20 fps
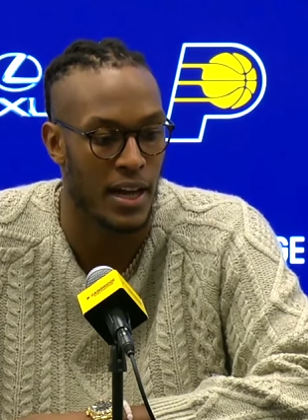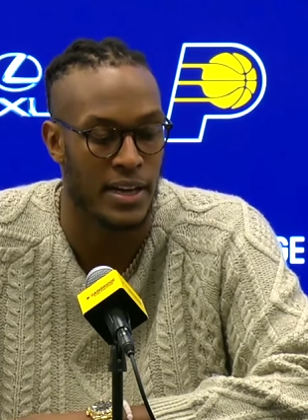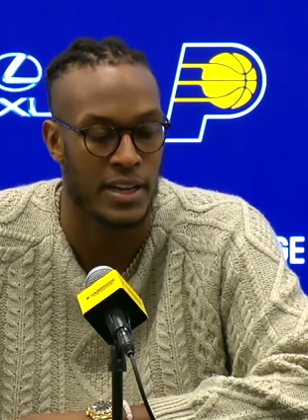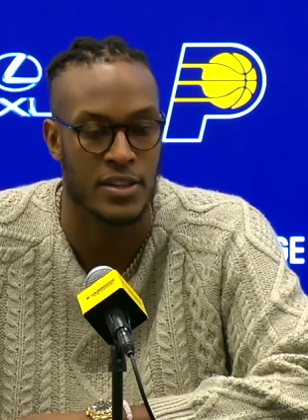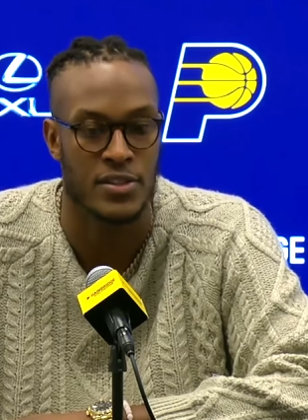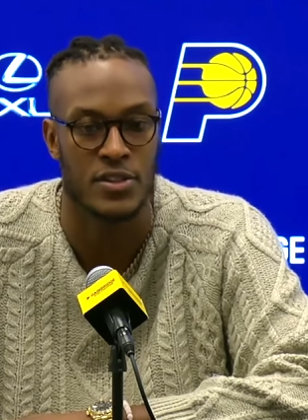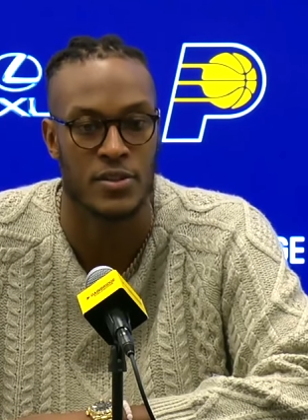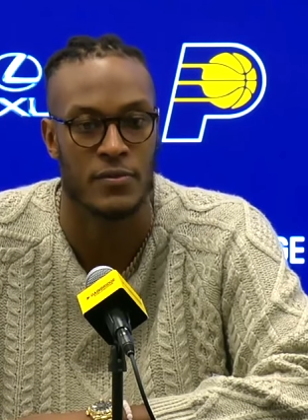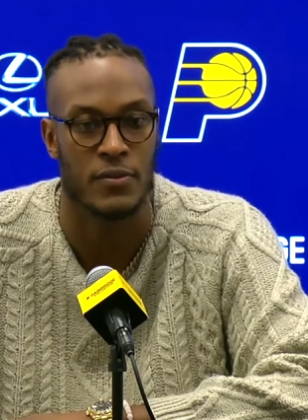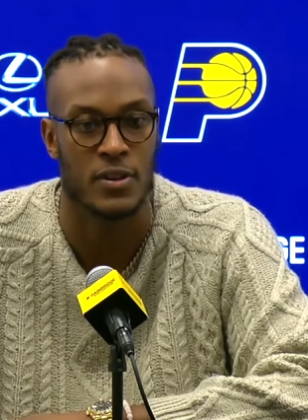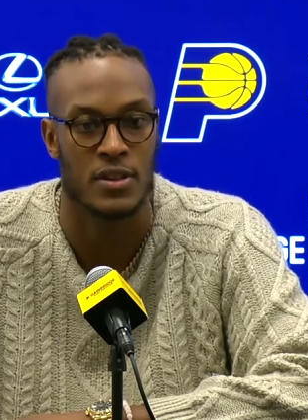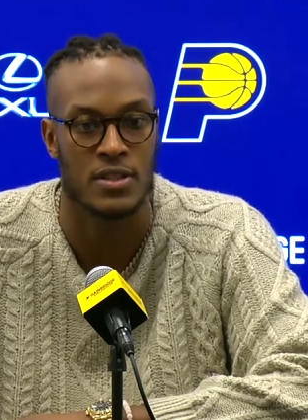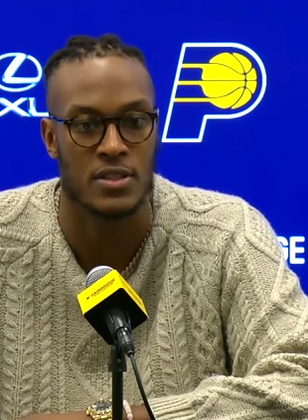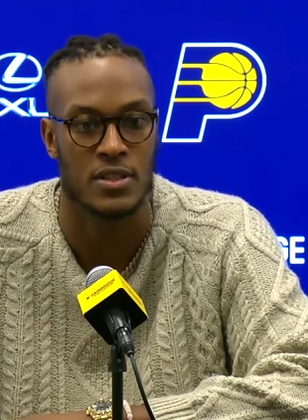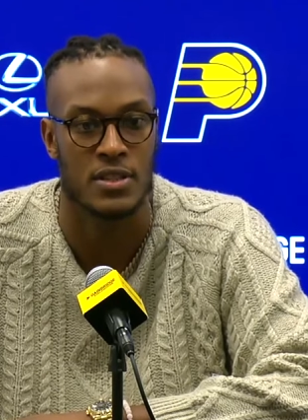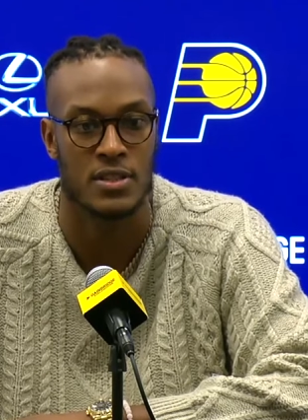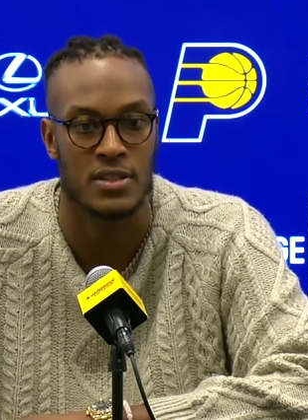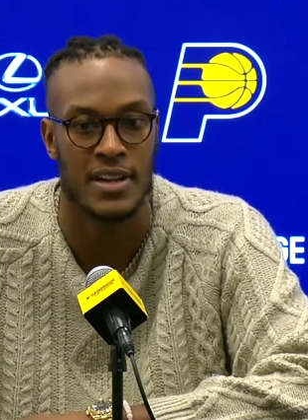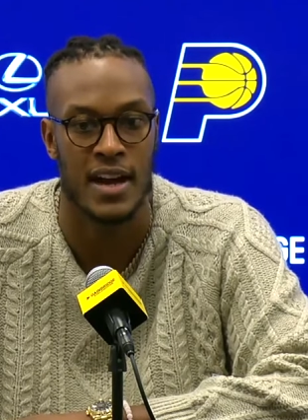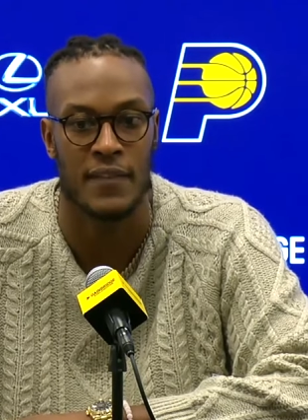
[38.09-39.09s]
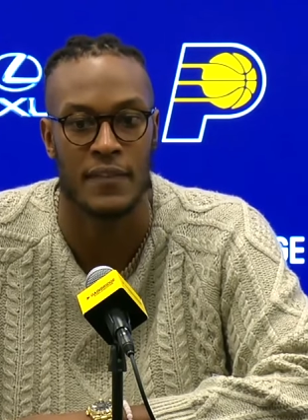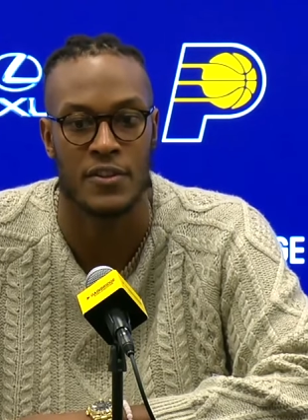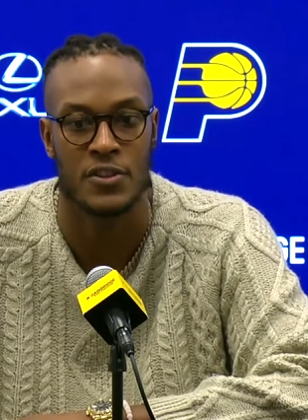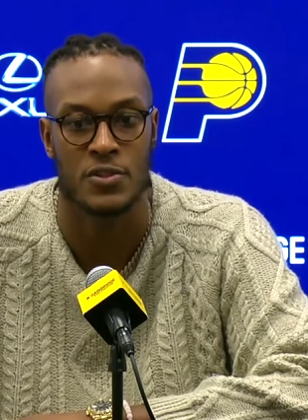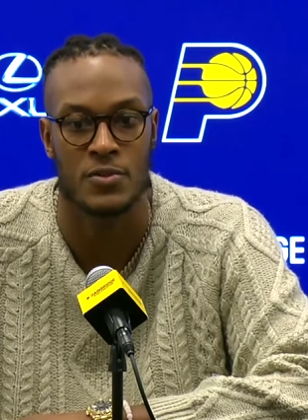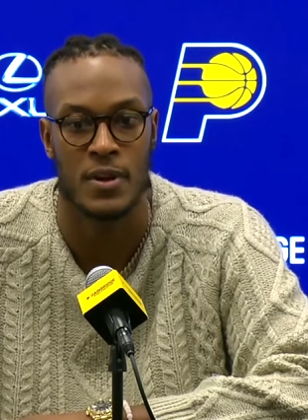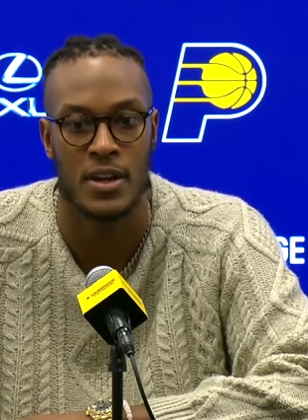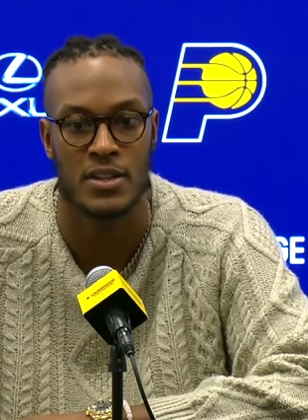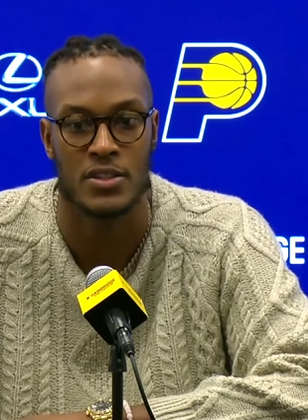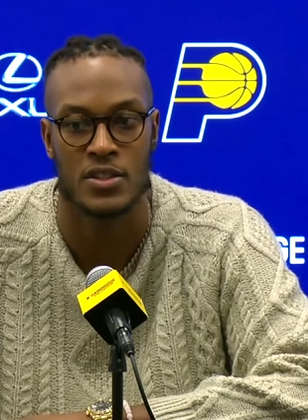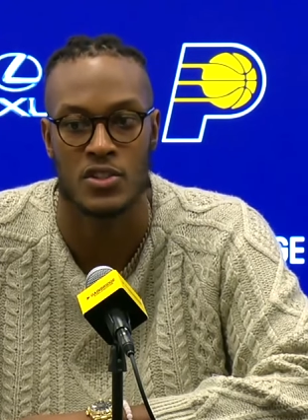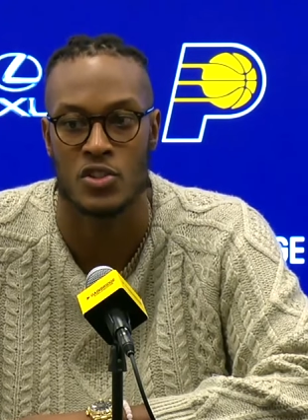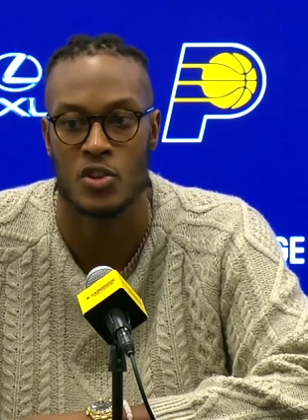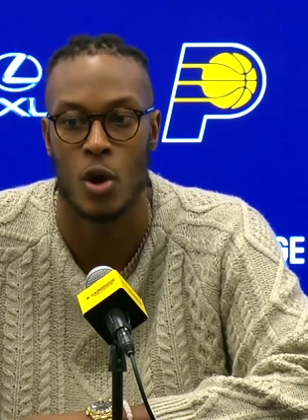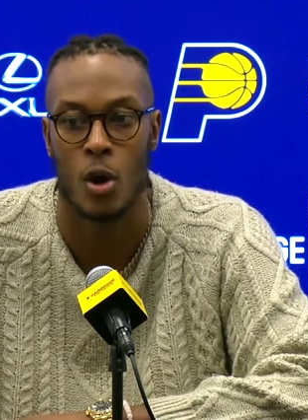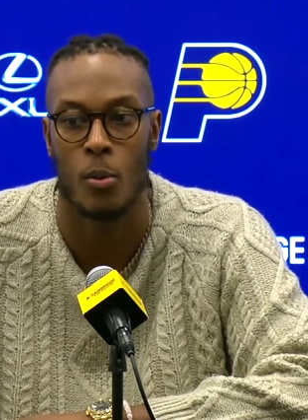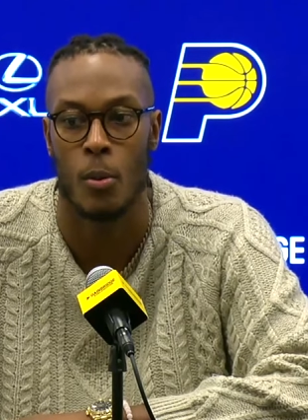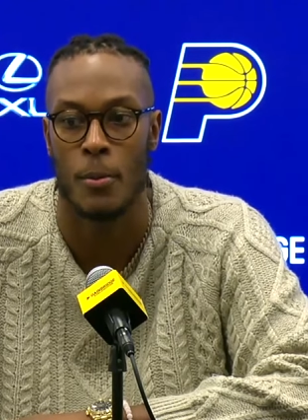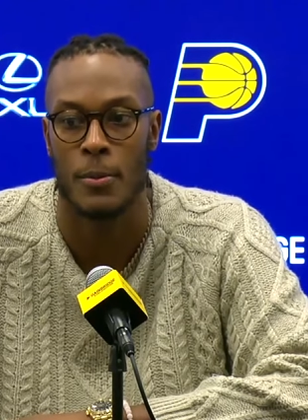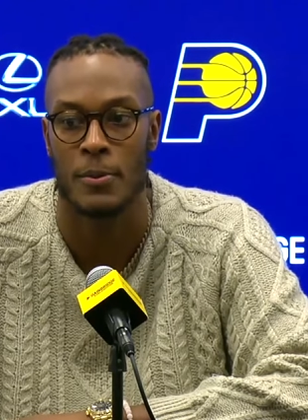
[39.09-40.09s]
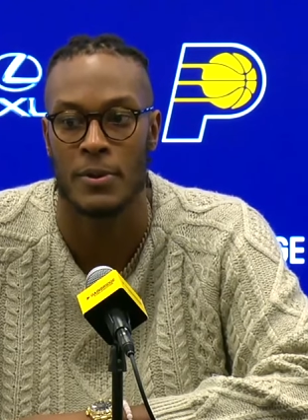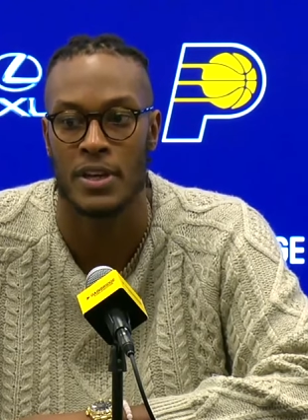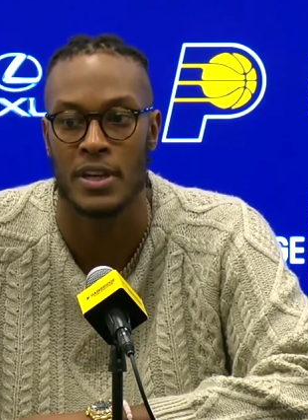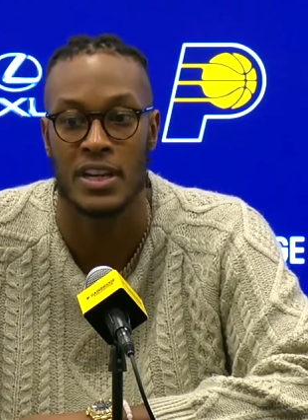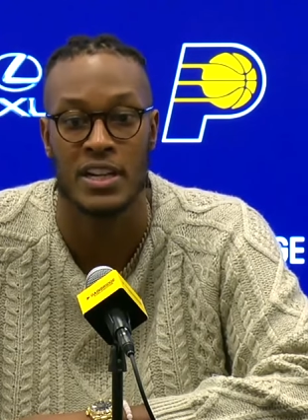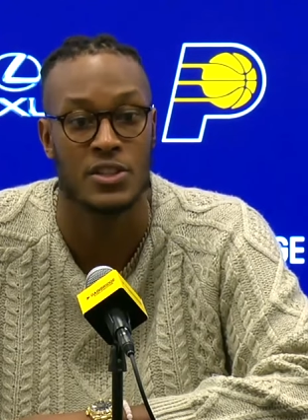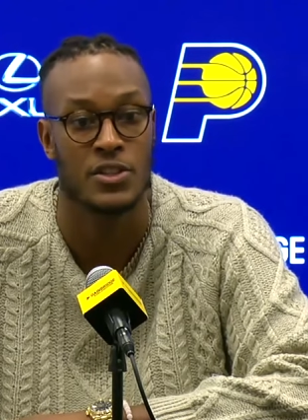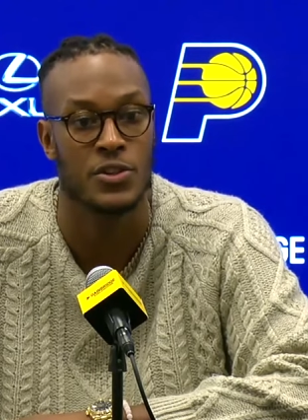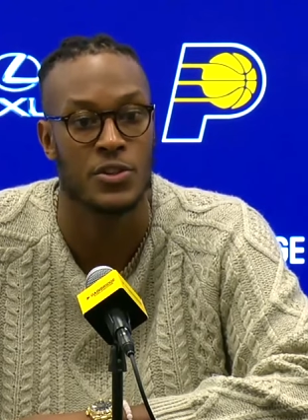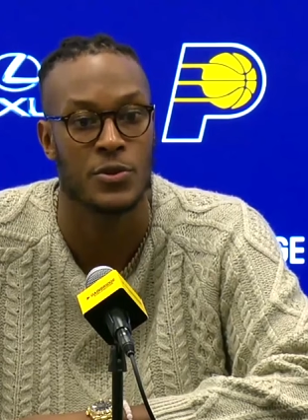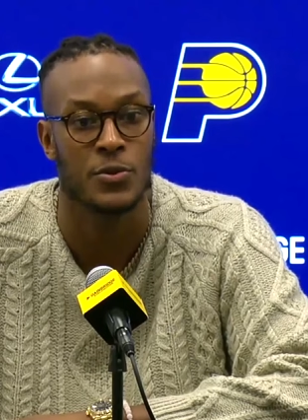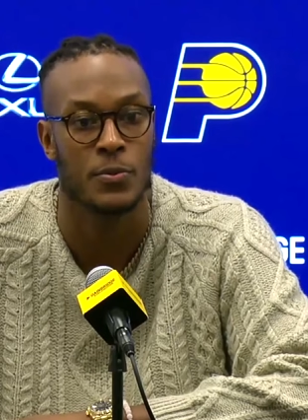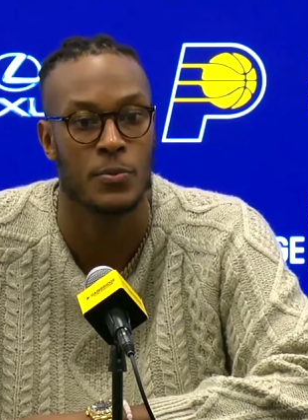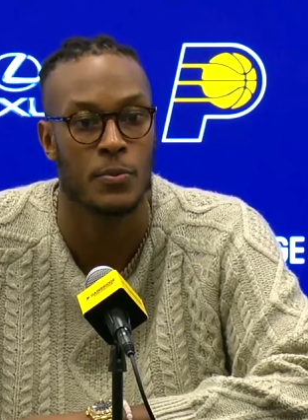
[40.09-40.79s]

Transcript: easier for us to down the stretch, just knowing what we needed to do.